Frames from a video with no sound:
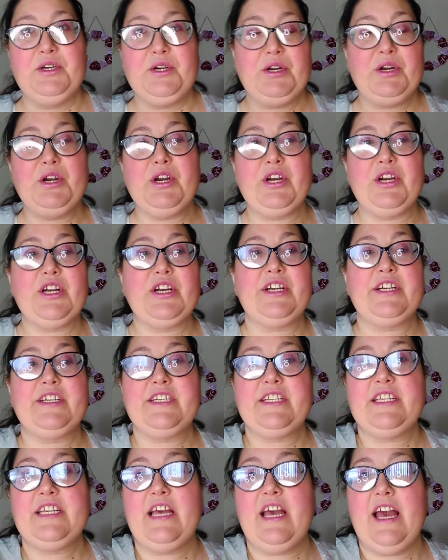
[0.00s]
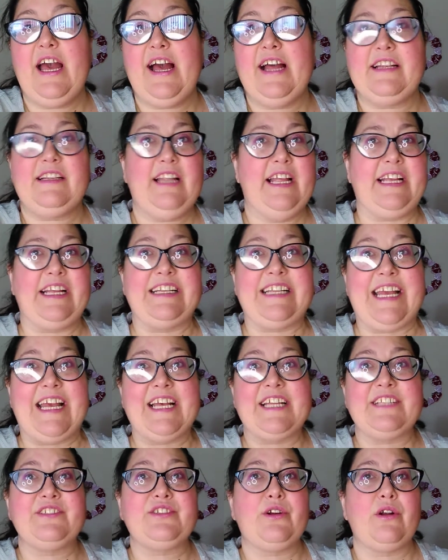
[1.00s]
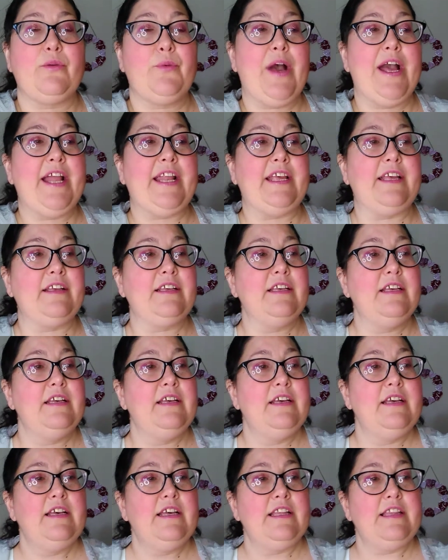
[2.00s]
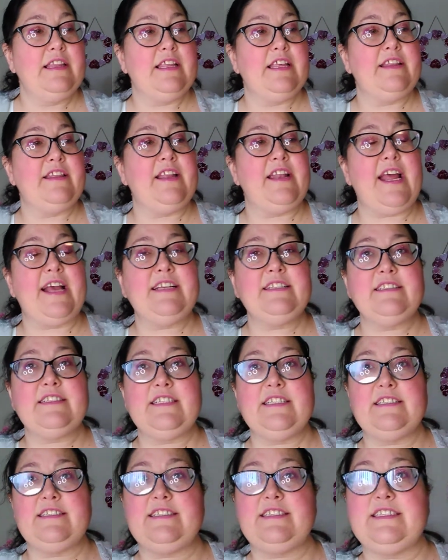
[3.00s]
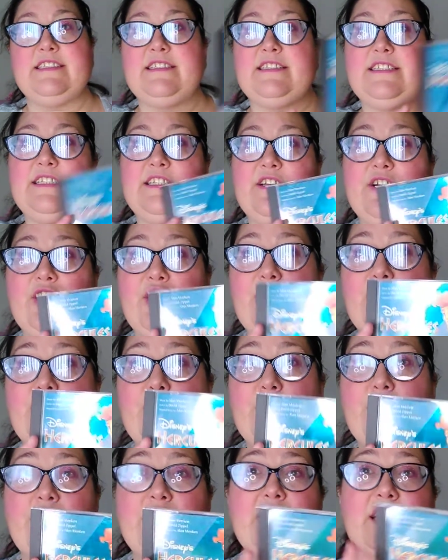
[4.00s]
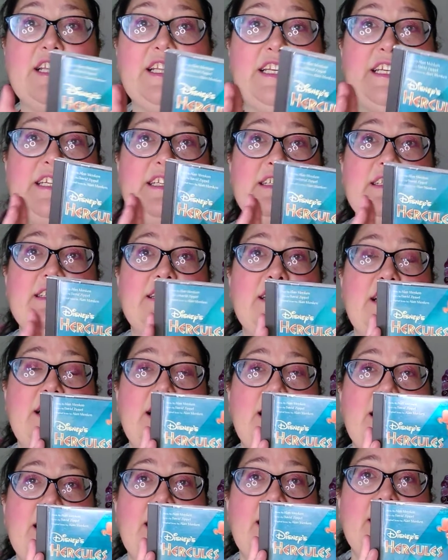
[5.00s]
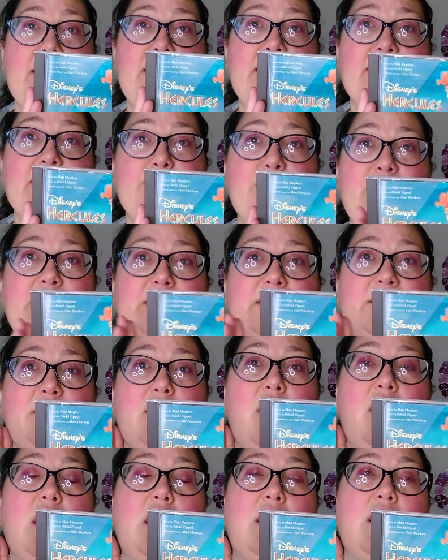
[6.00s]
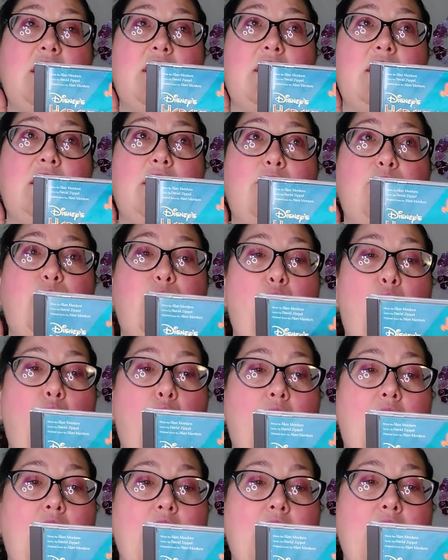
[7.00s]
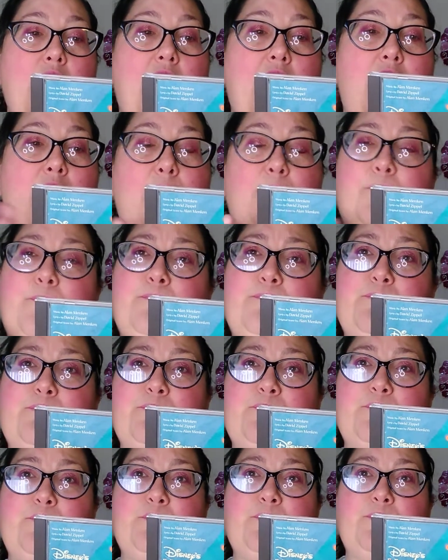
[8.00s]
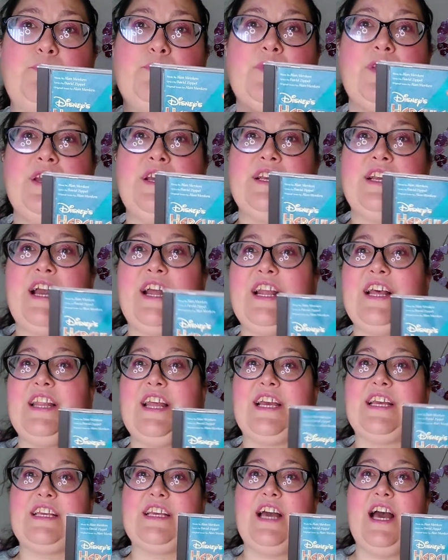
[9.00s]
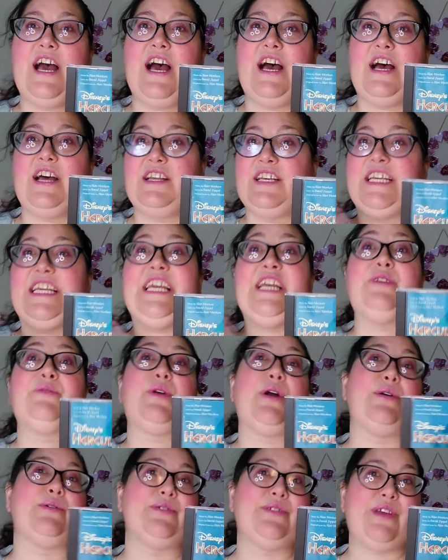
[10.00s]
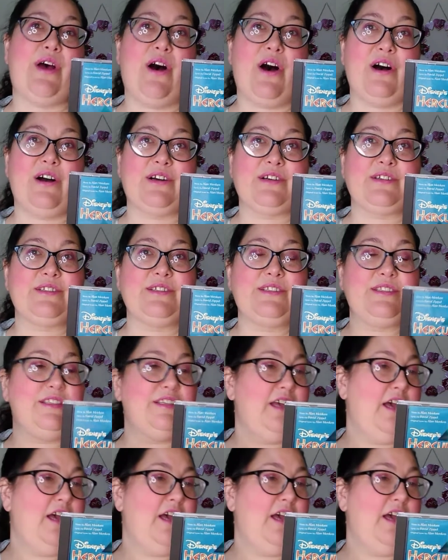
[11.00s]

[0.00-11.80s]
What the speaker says: heard at like a dance or a wedding. Then the next is Disney Hercules. These ones are more kind of like hero songs.